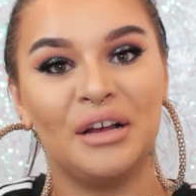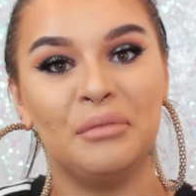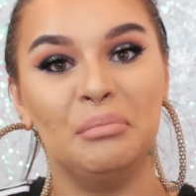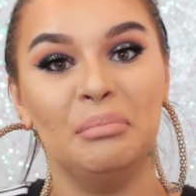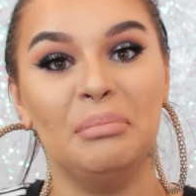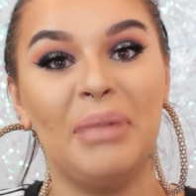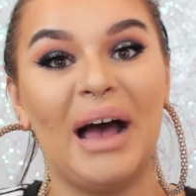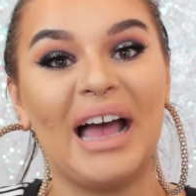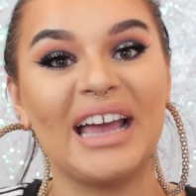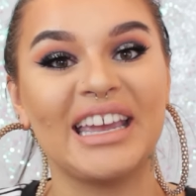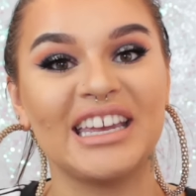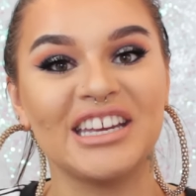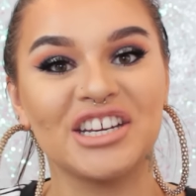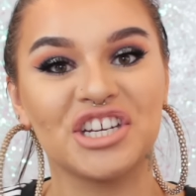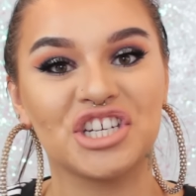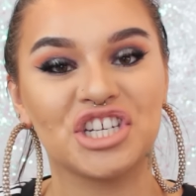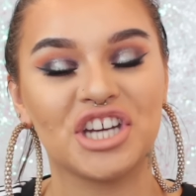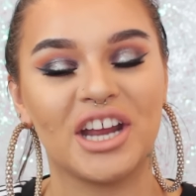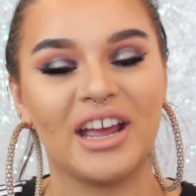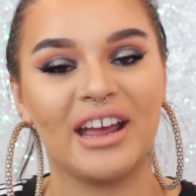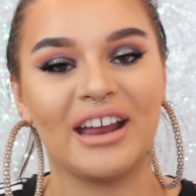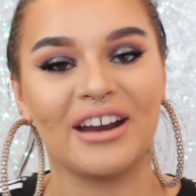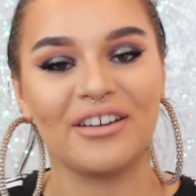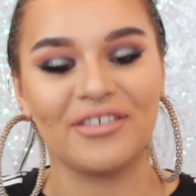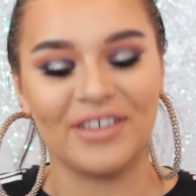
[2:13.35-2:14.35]
backish
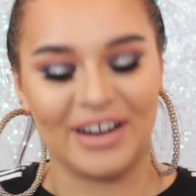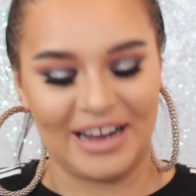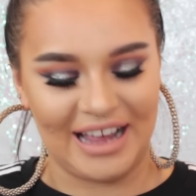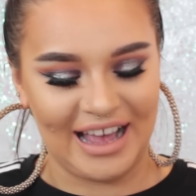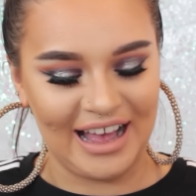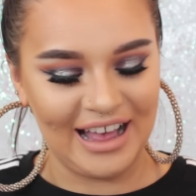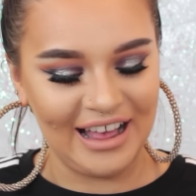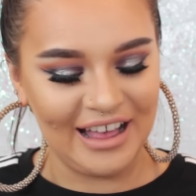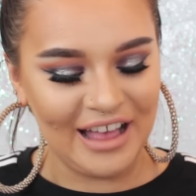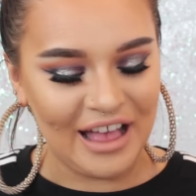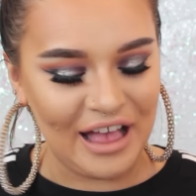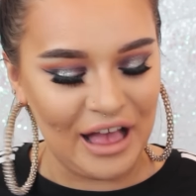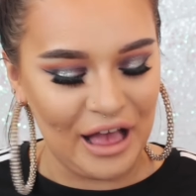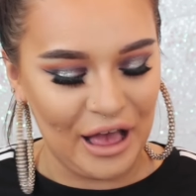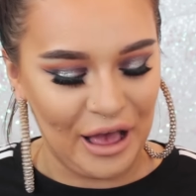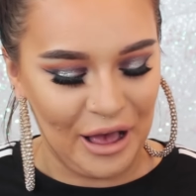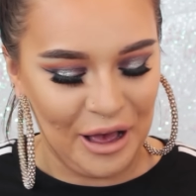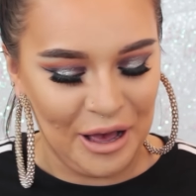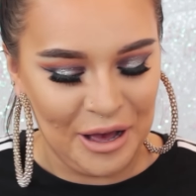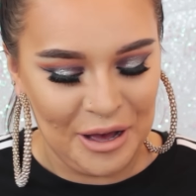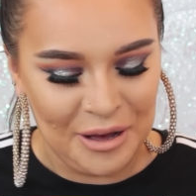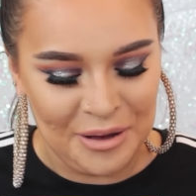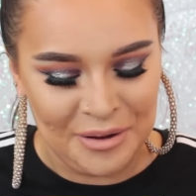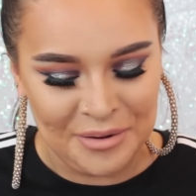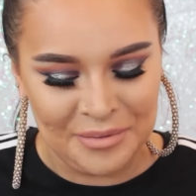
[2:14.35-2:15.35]
area
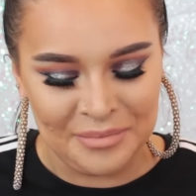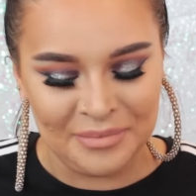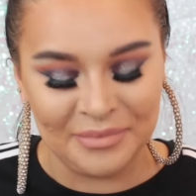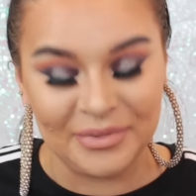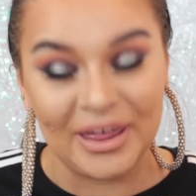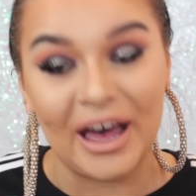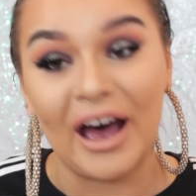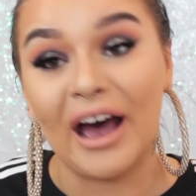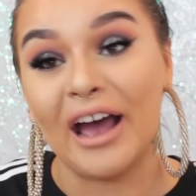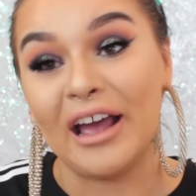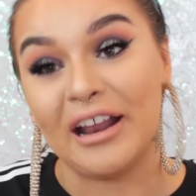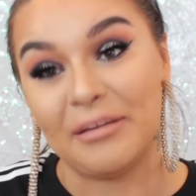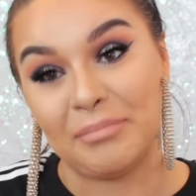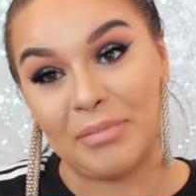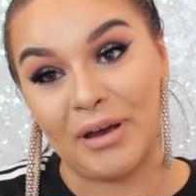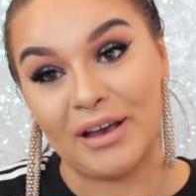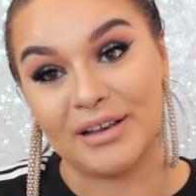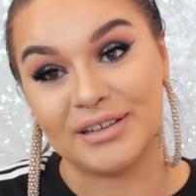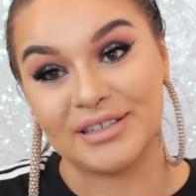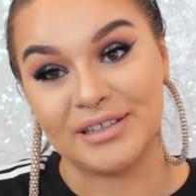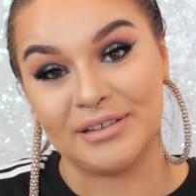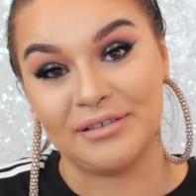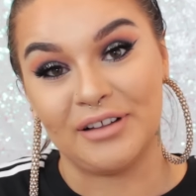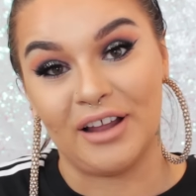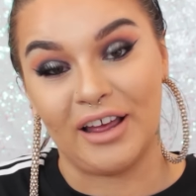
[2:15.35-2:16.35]
that I
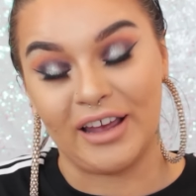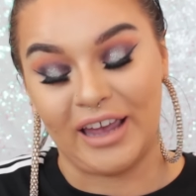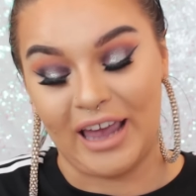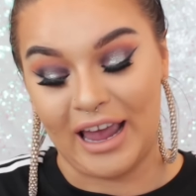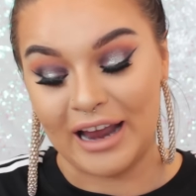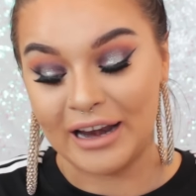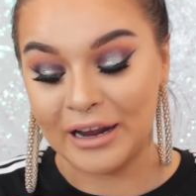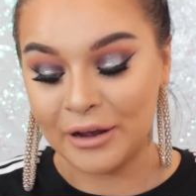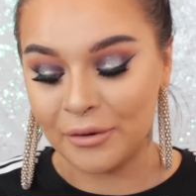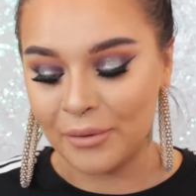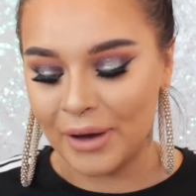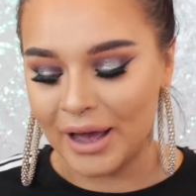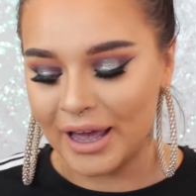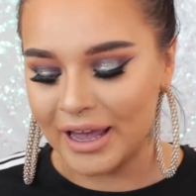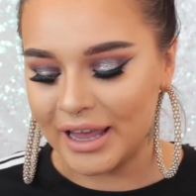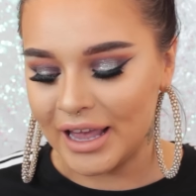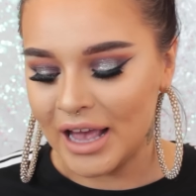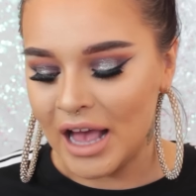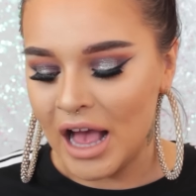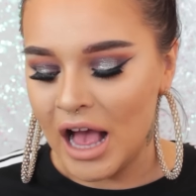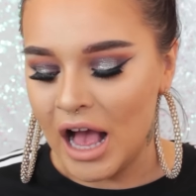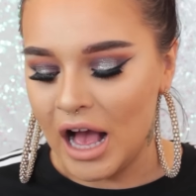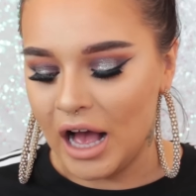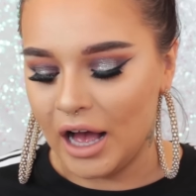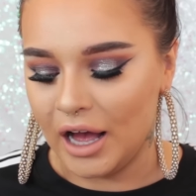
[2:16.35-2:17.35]
personally like anyway,
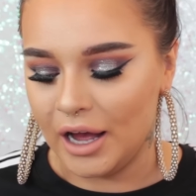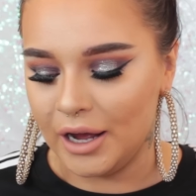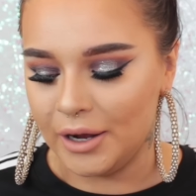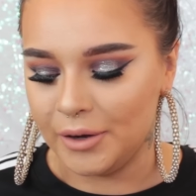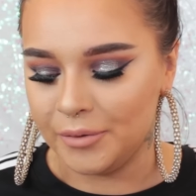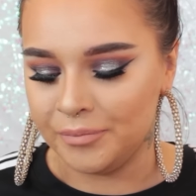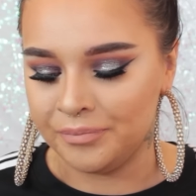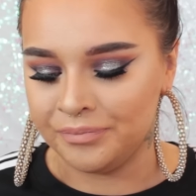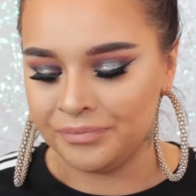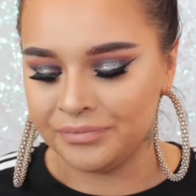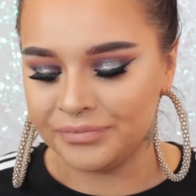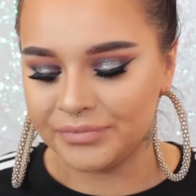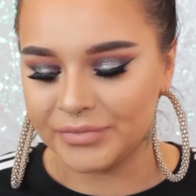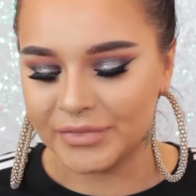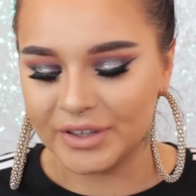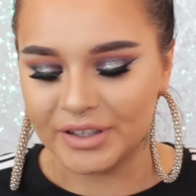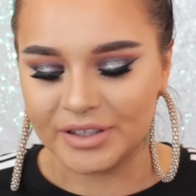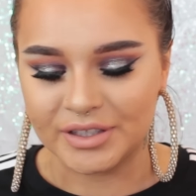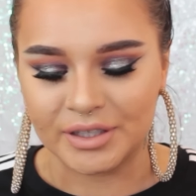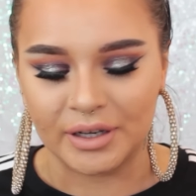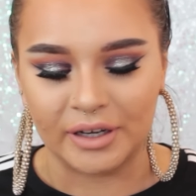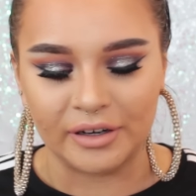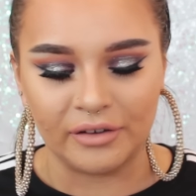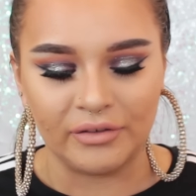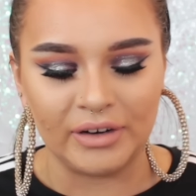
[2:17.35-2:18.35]

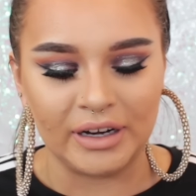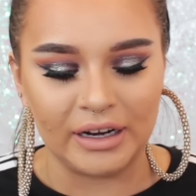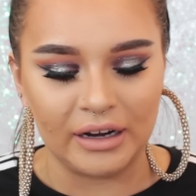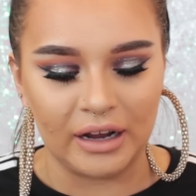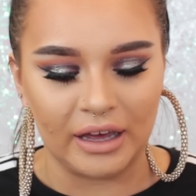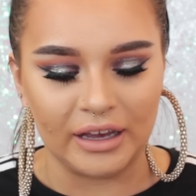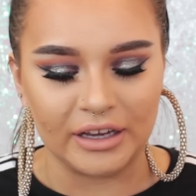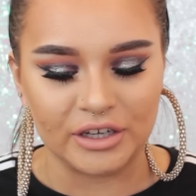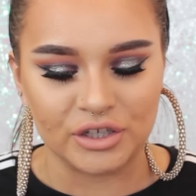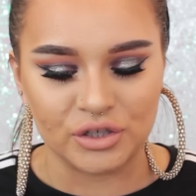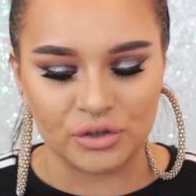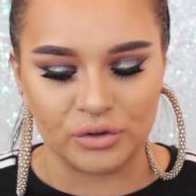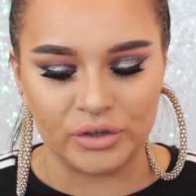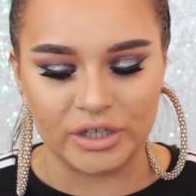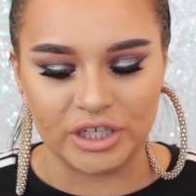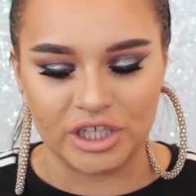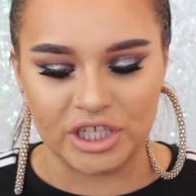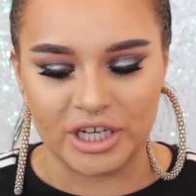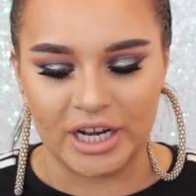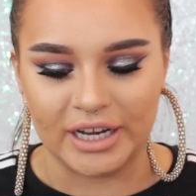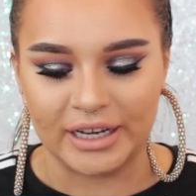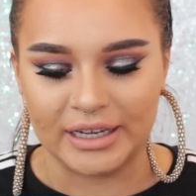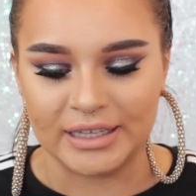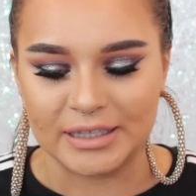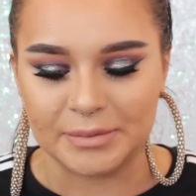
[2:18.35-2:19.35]
so I don't really like shortish
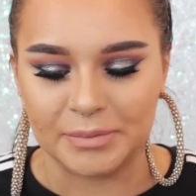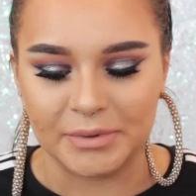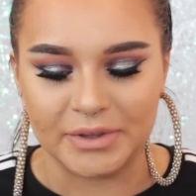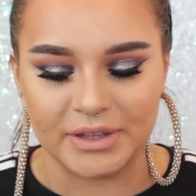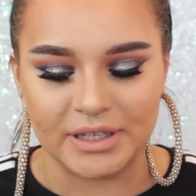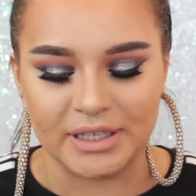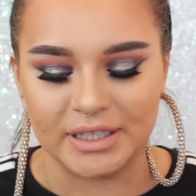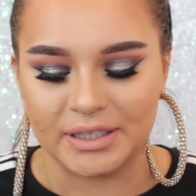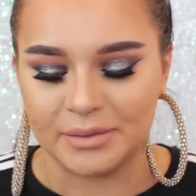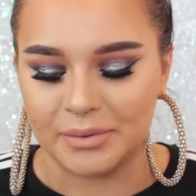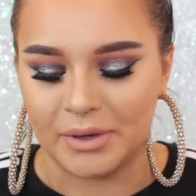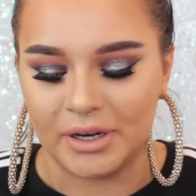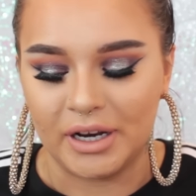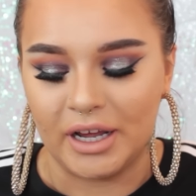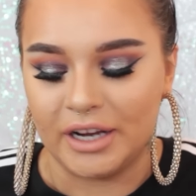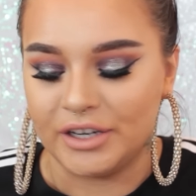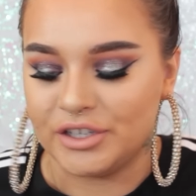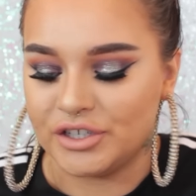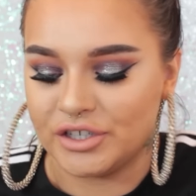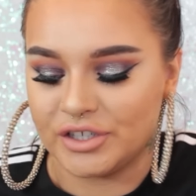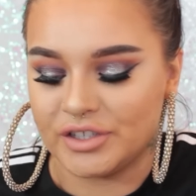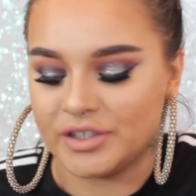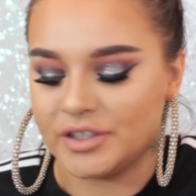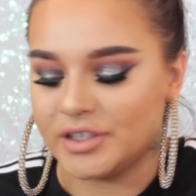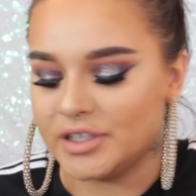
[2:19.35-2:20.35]
jackets, but this one
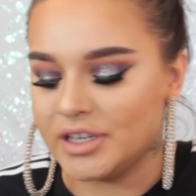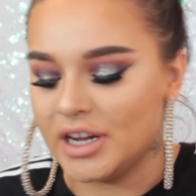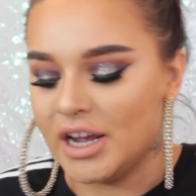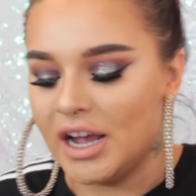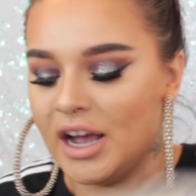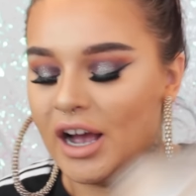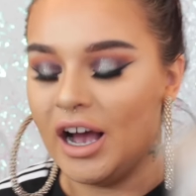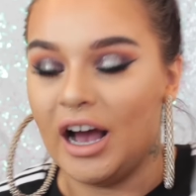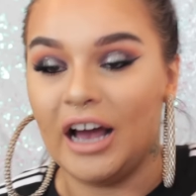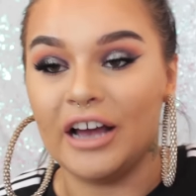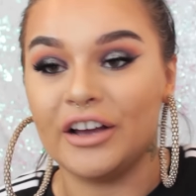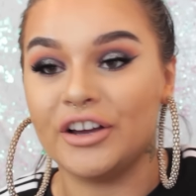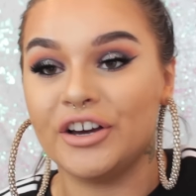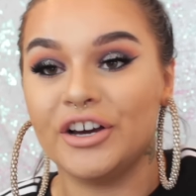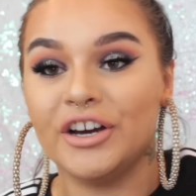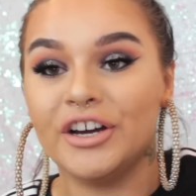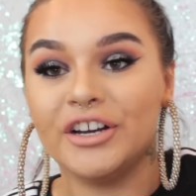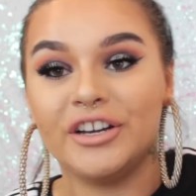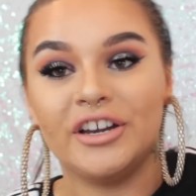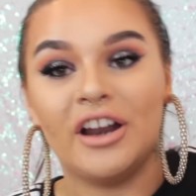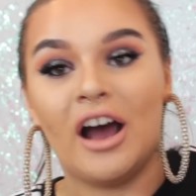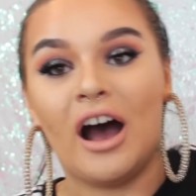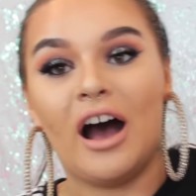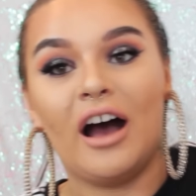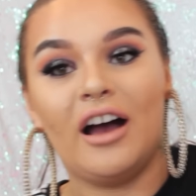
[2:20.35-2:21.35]
I
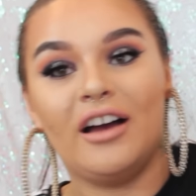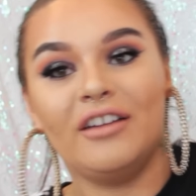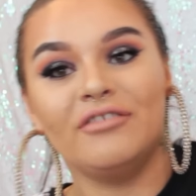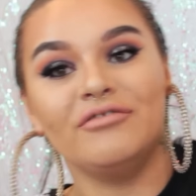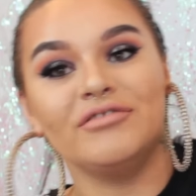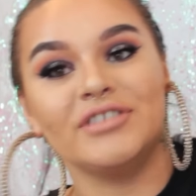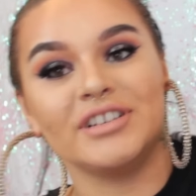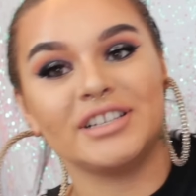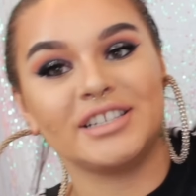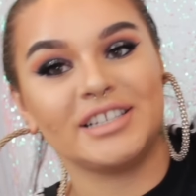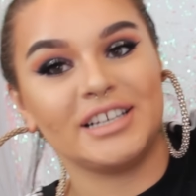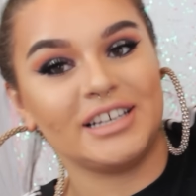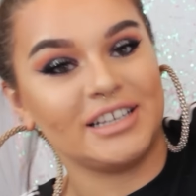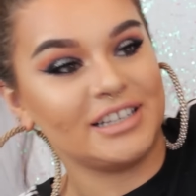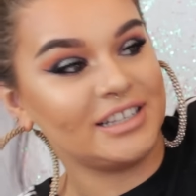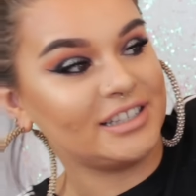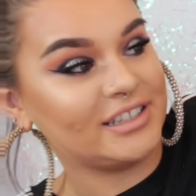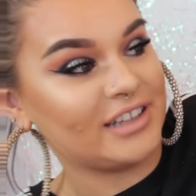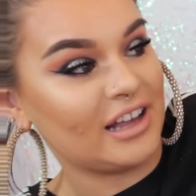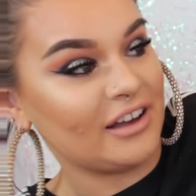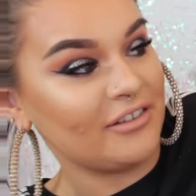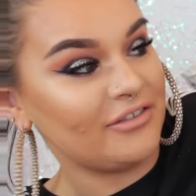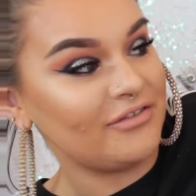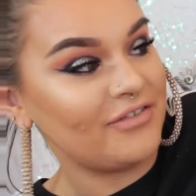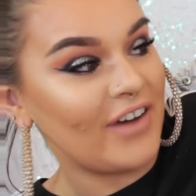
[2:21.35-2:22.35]
could not resist.
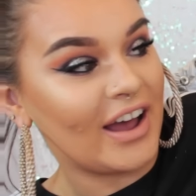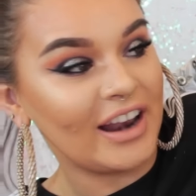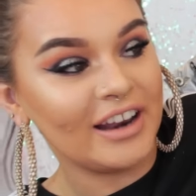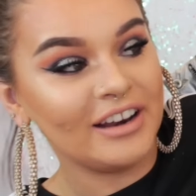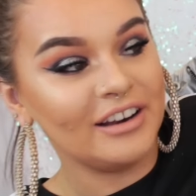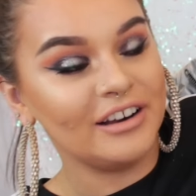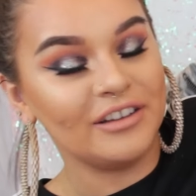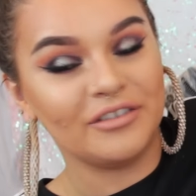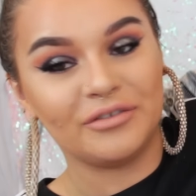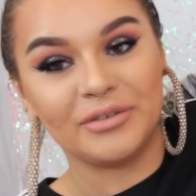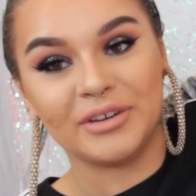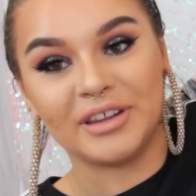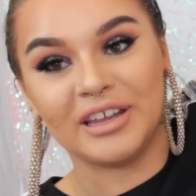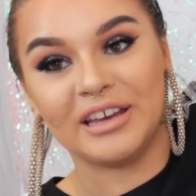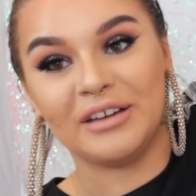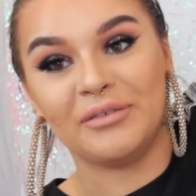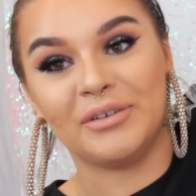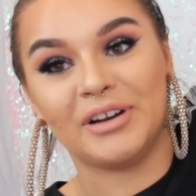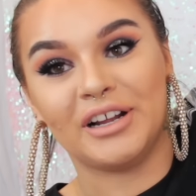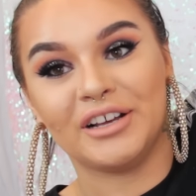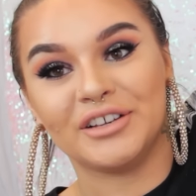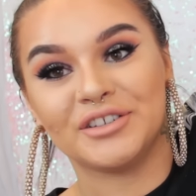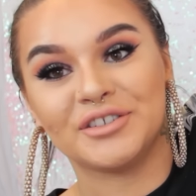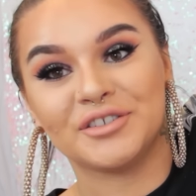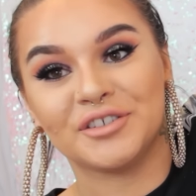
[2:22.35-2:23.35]
I fell in love with it when
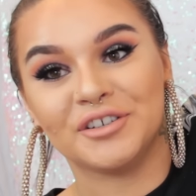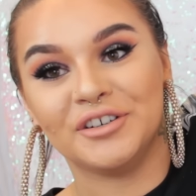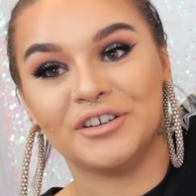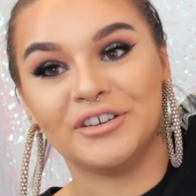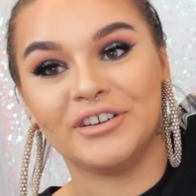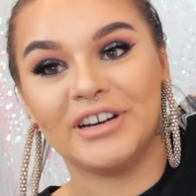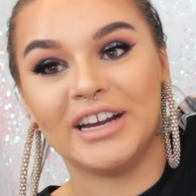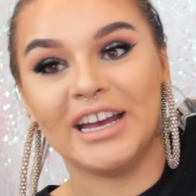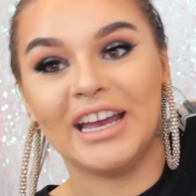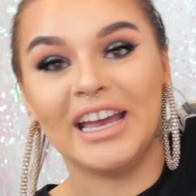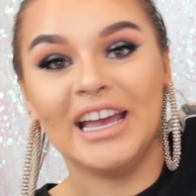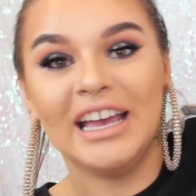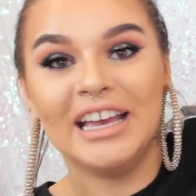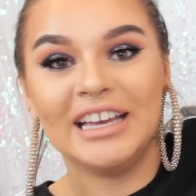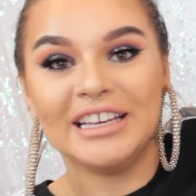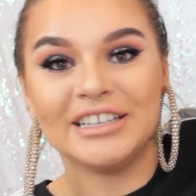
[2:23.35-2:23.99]
I saw it.